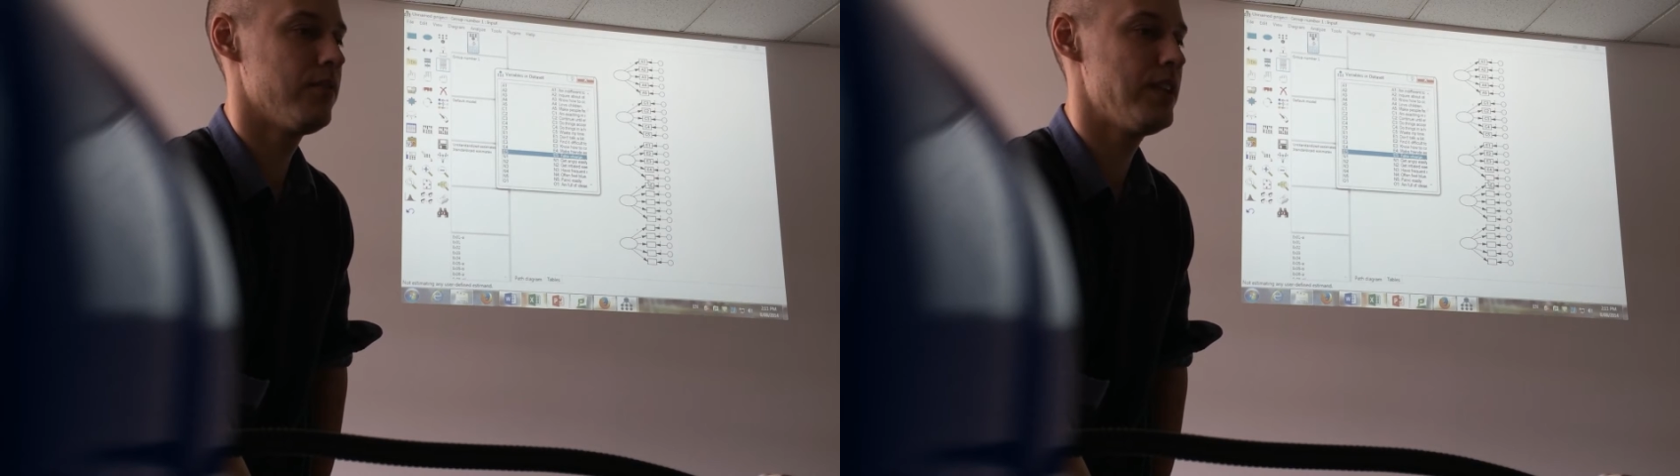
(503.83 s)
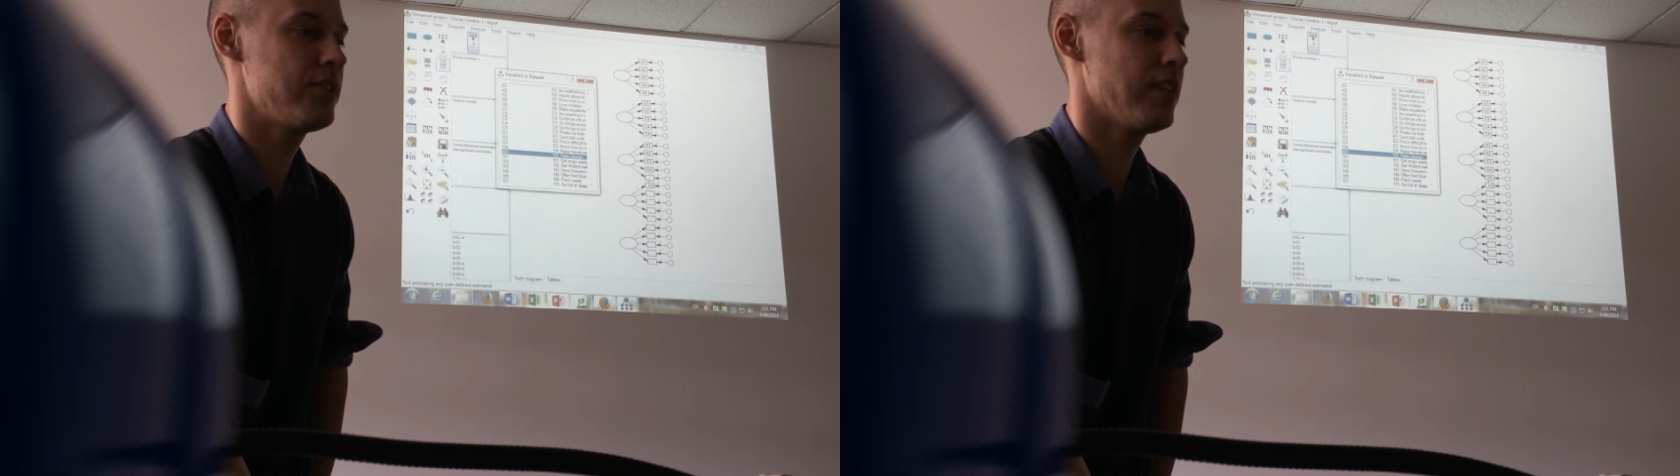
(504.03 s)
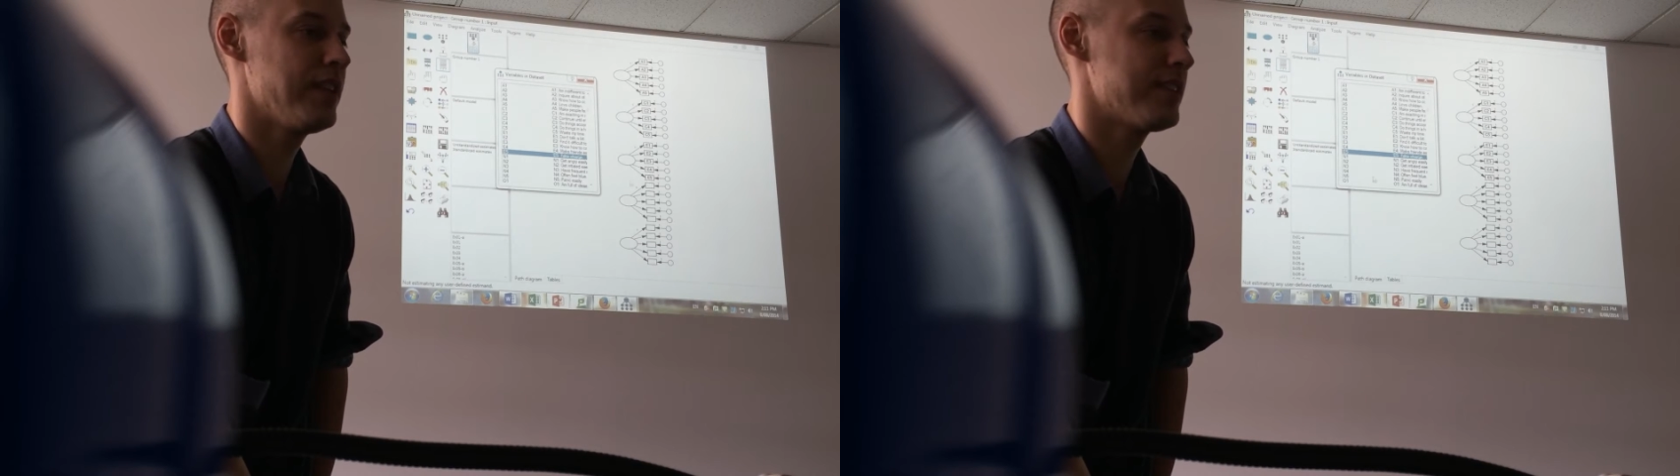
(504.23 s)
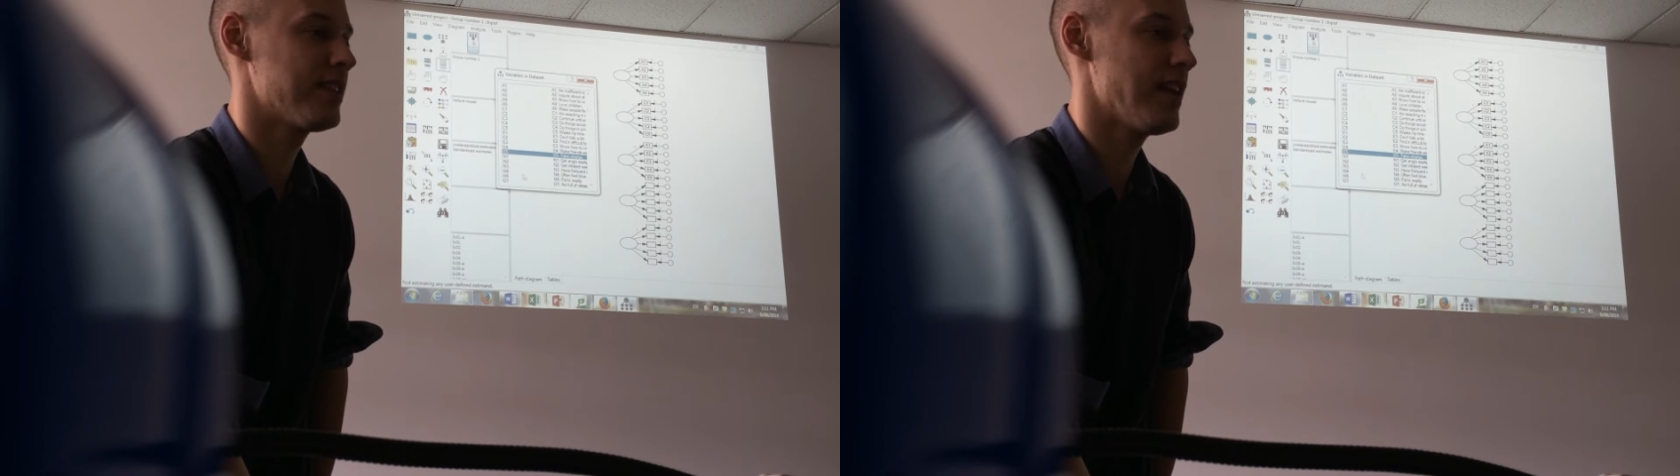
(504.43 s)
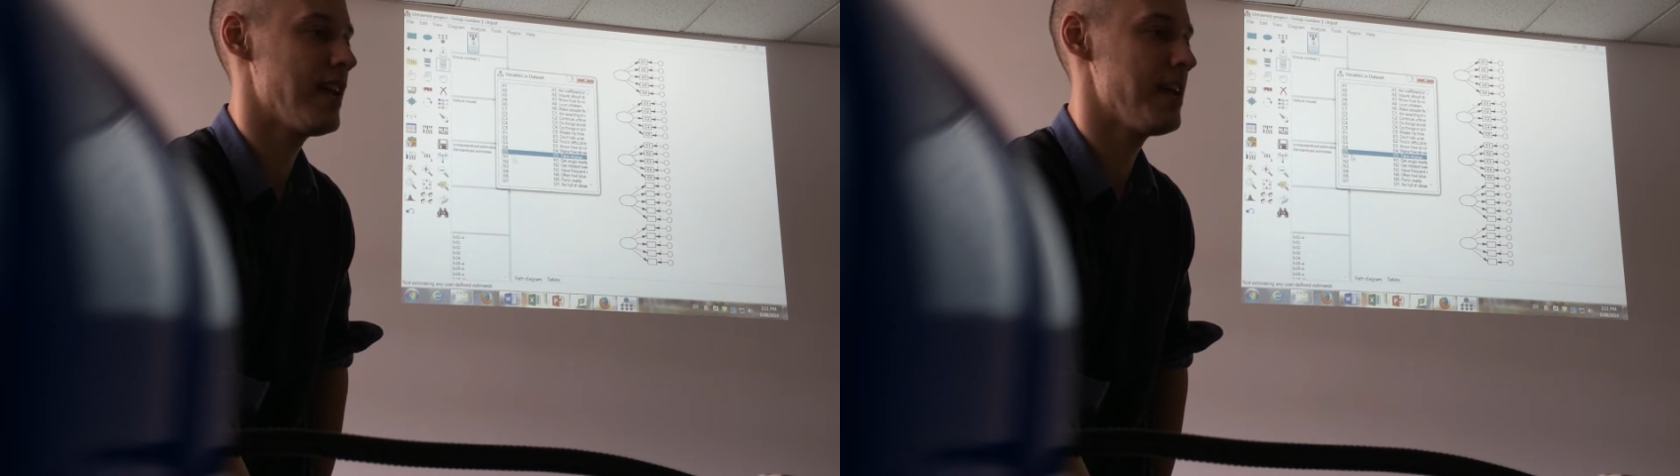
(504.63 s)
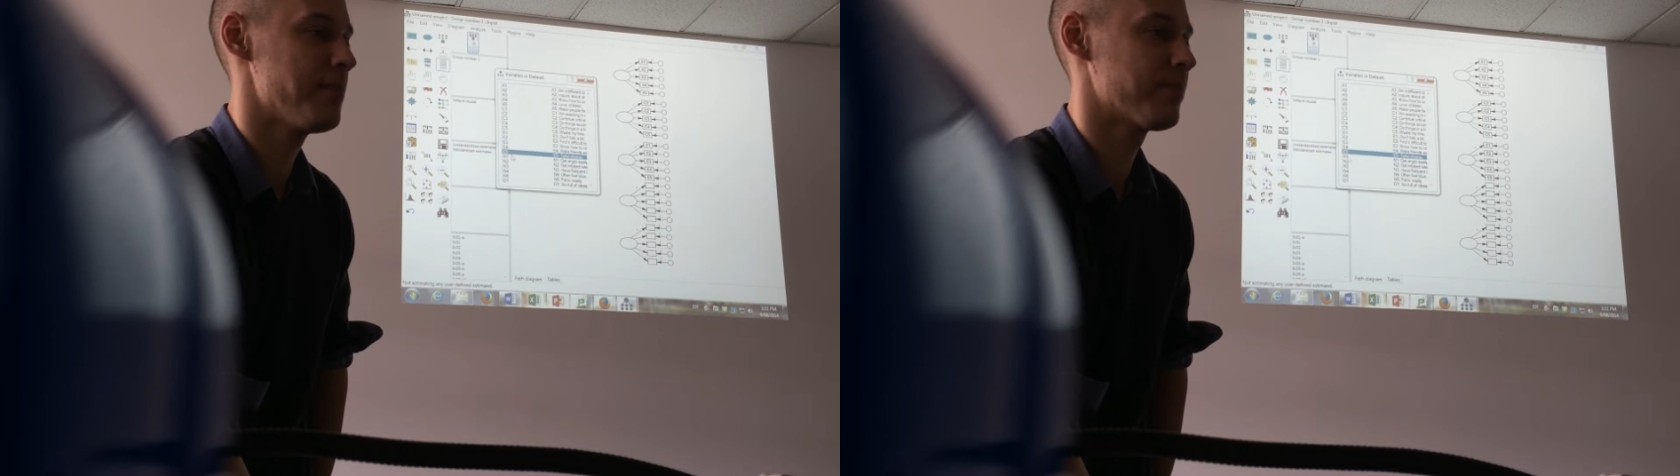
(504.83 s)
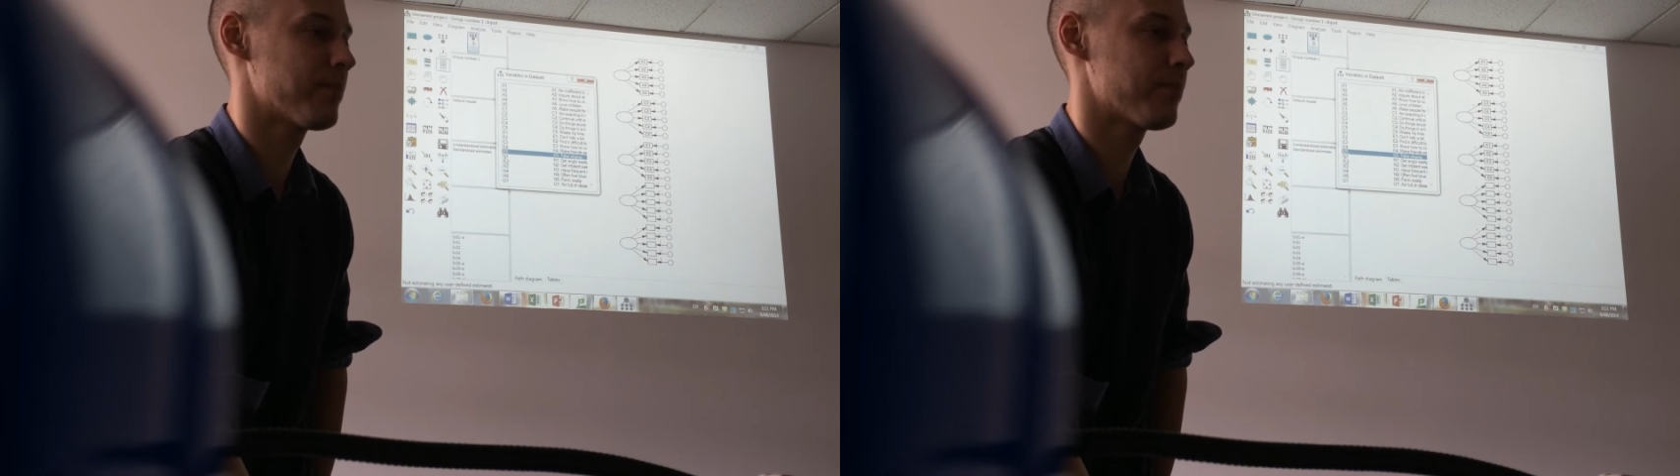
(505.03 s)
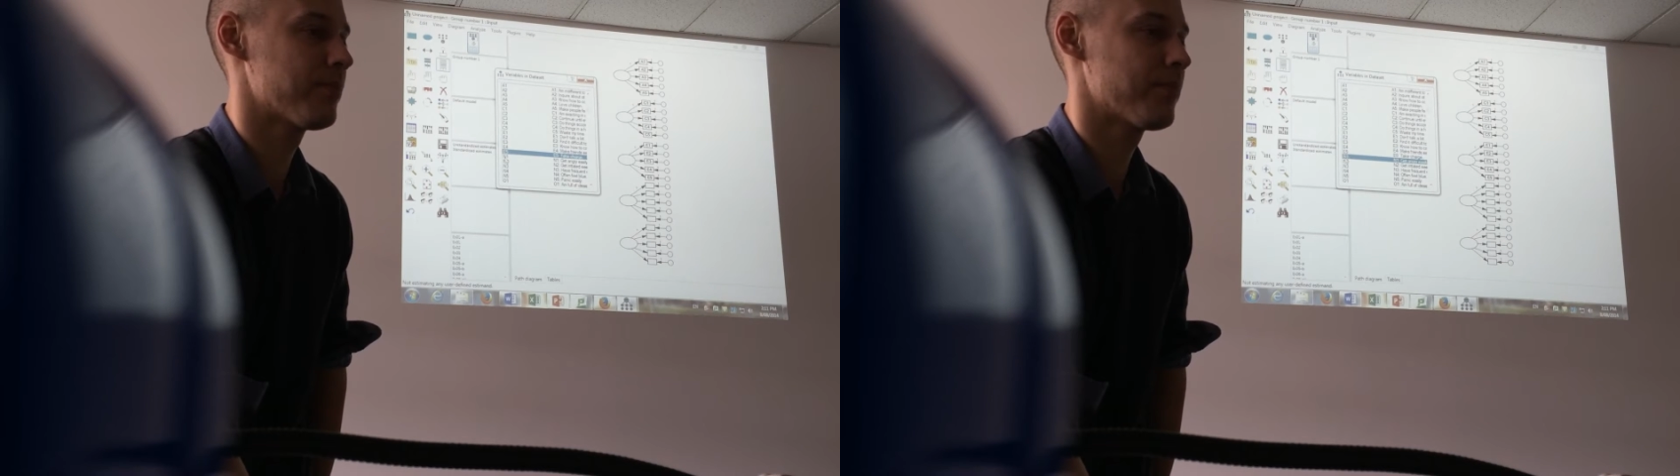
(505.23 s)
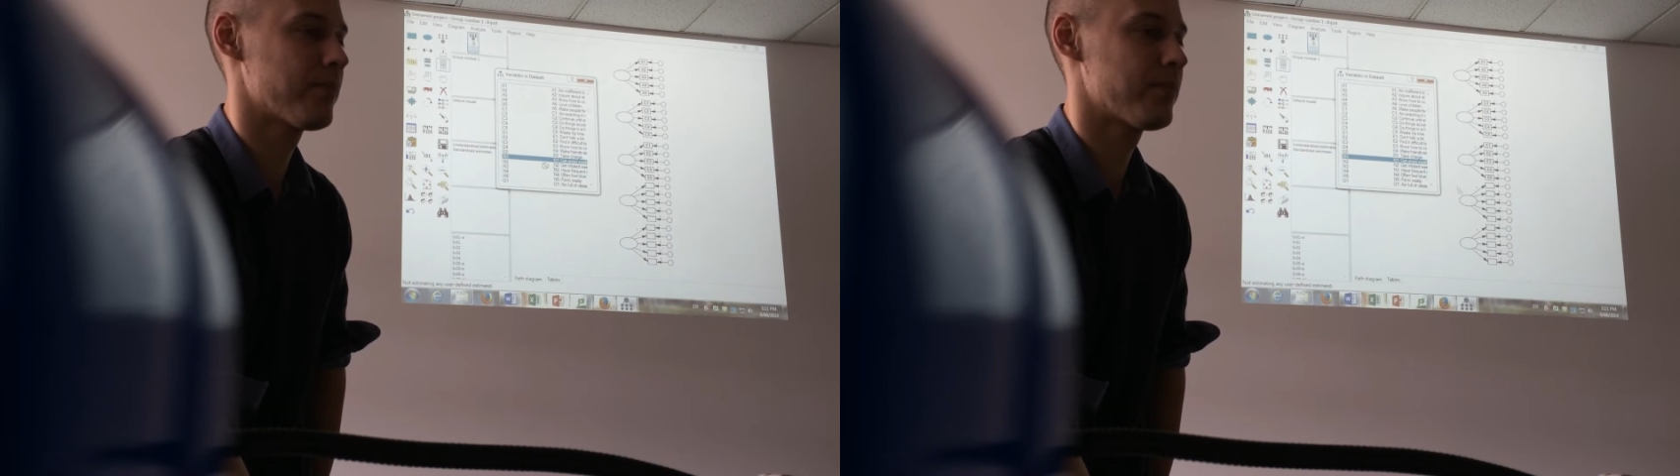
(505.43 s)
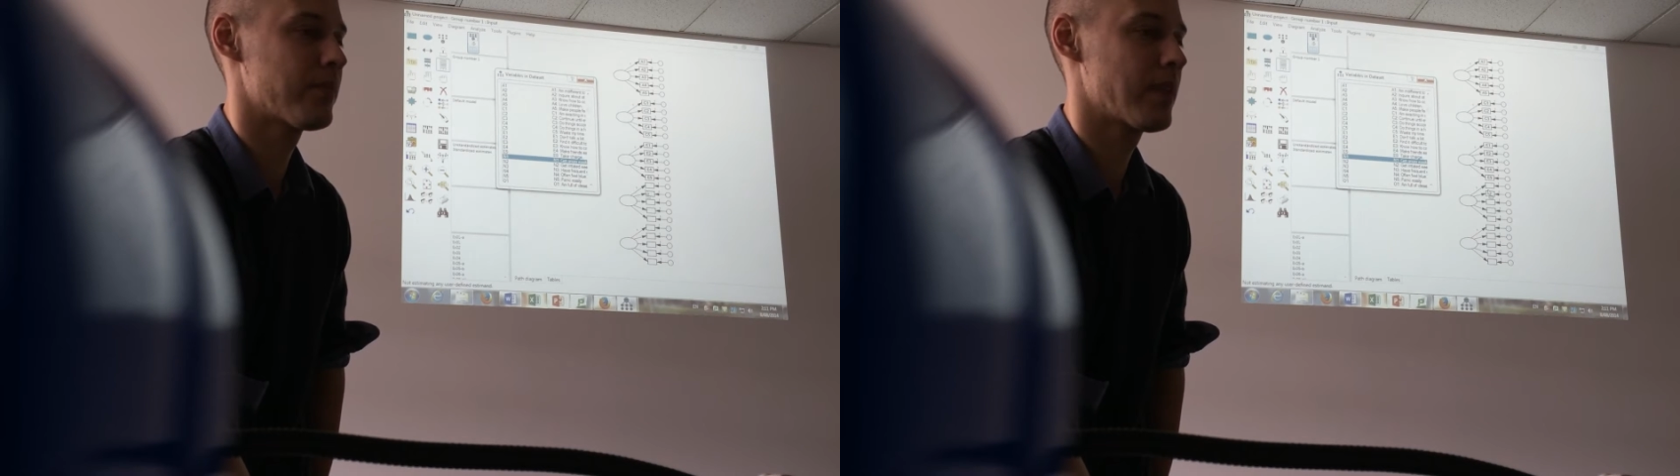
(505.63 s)
visually see
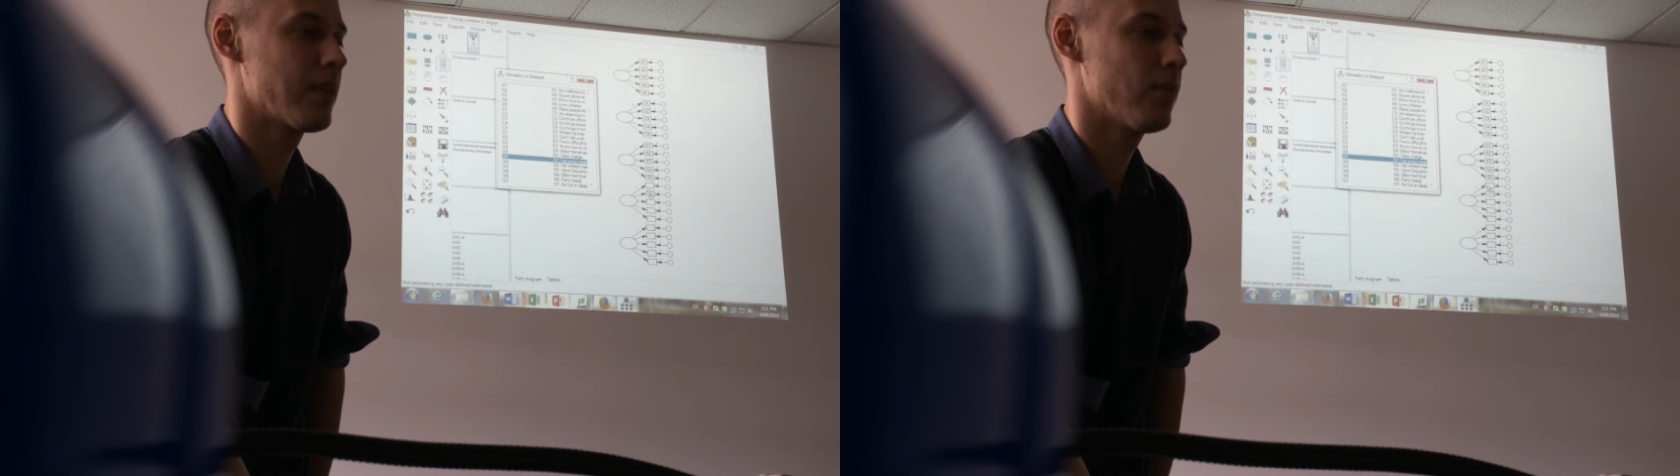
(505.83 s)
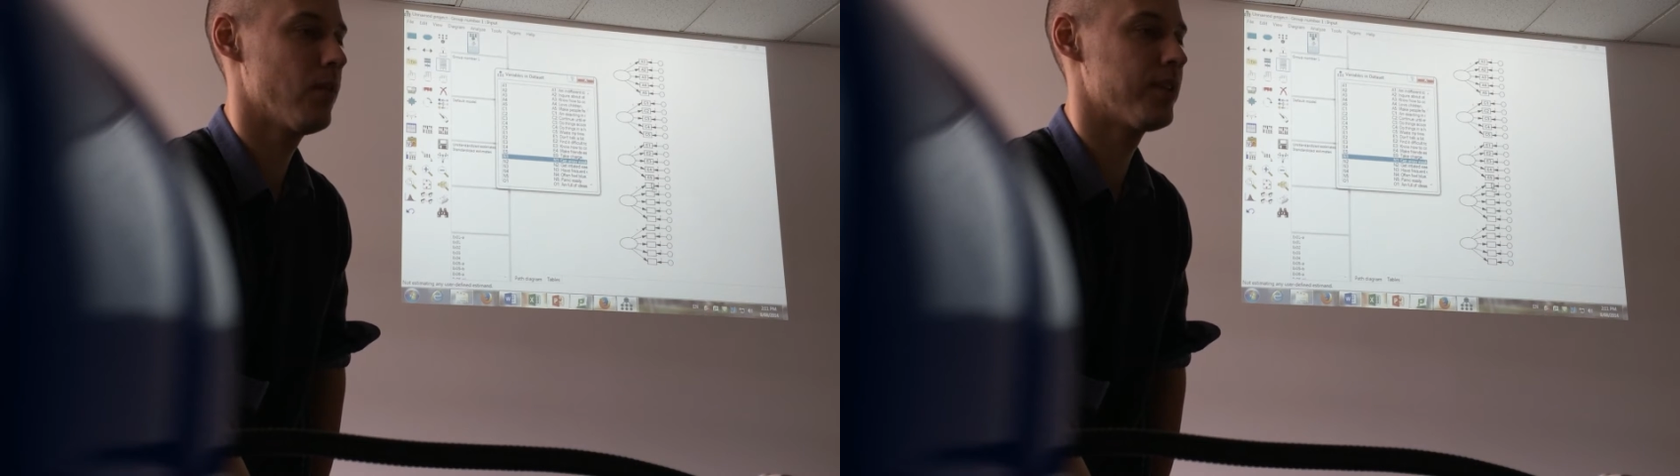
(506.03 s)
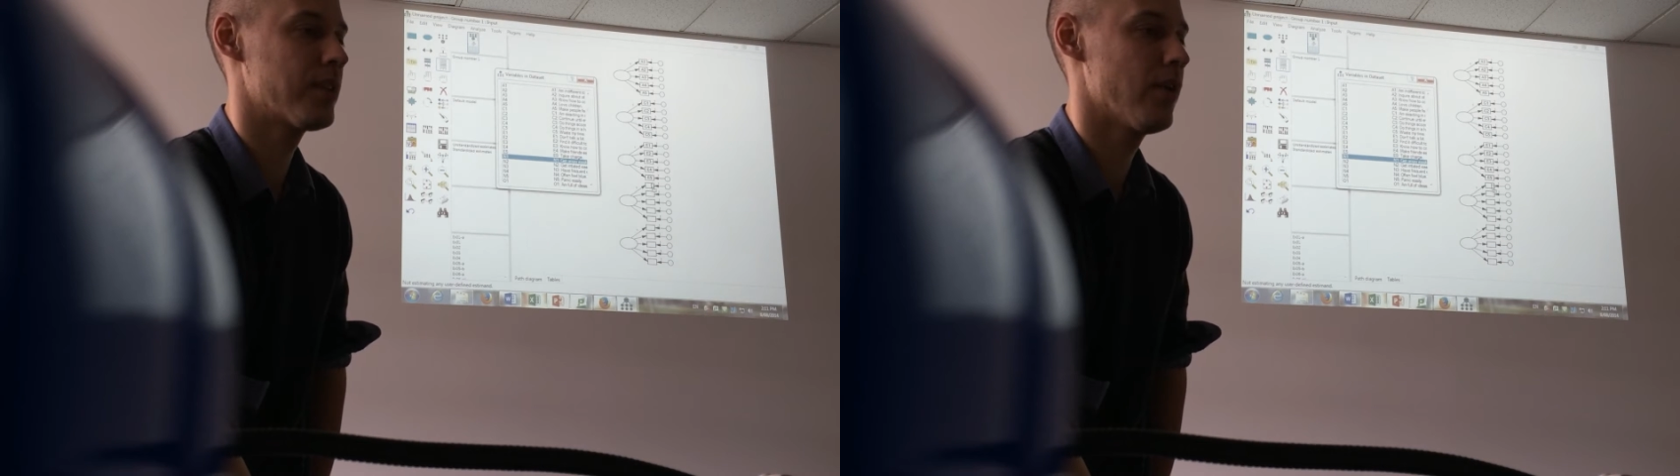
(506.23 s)
what's